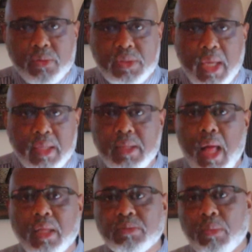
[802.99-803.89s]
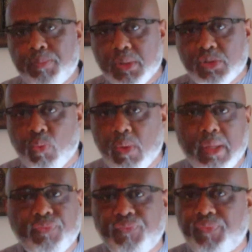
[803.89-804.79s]
$10, I'm going to put
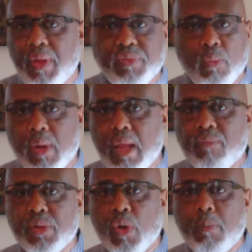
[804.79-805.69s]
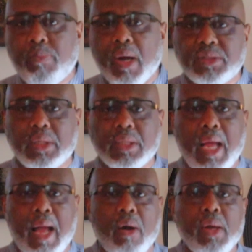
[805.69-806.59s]
$20, $50, whatever your budget
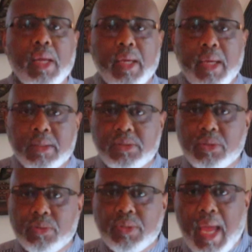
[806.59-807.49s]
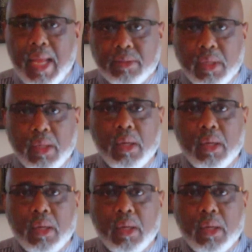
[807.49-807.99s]
allow into that